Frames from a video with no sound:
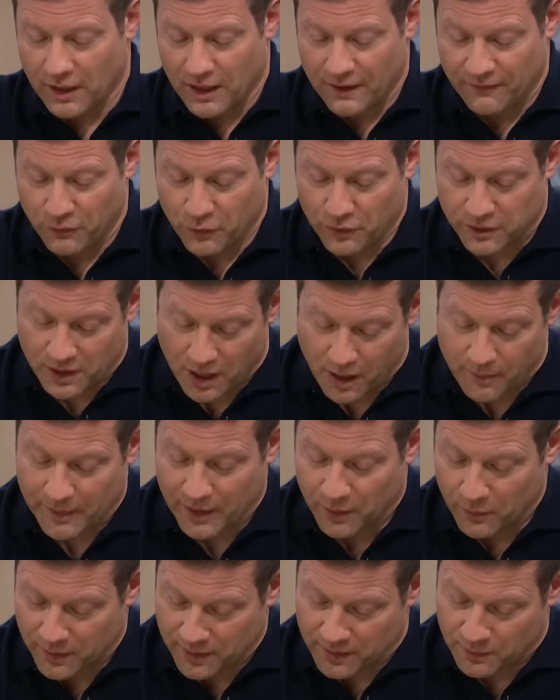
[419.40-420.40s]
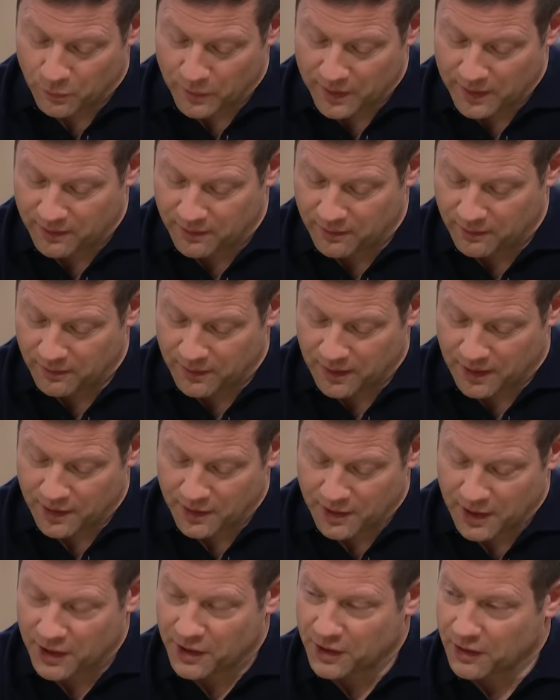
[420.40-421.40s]
uh, forthcoming with, with the
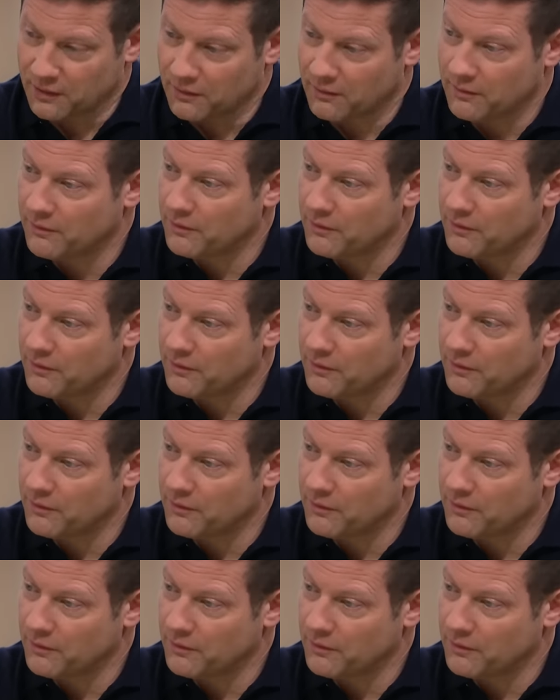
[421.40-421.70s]
condition